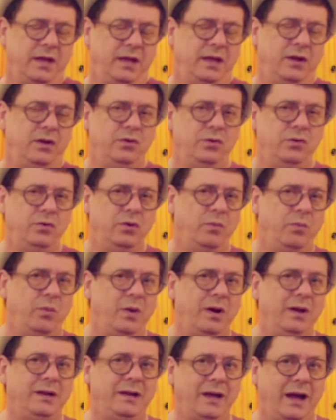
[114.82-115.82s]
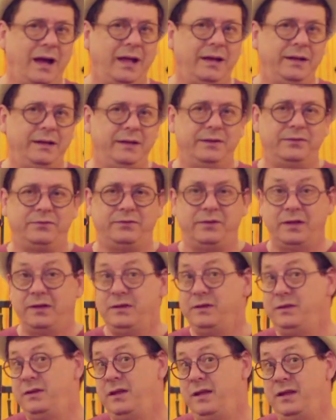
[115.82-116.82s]
in who and what God is.
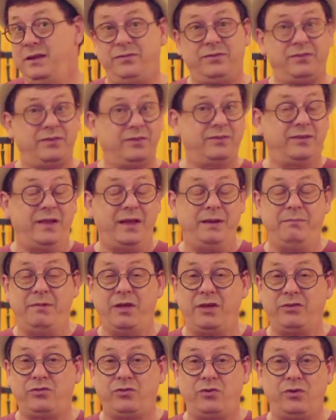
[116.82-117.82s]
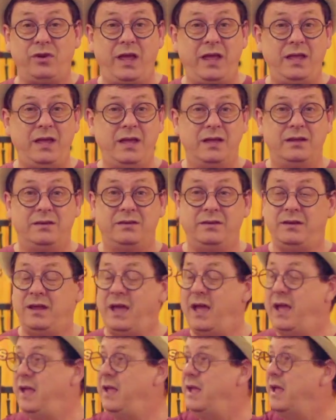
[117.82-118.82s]
He's the same yesterday,
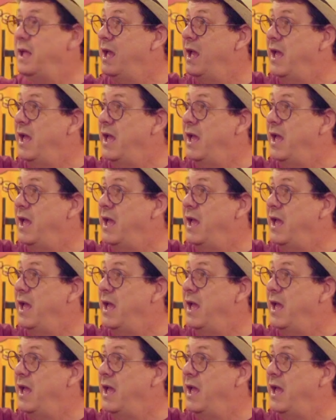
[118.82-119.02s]
today,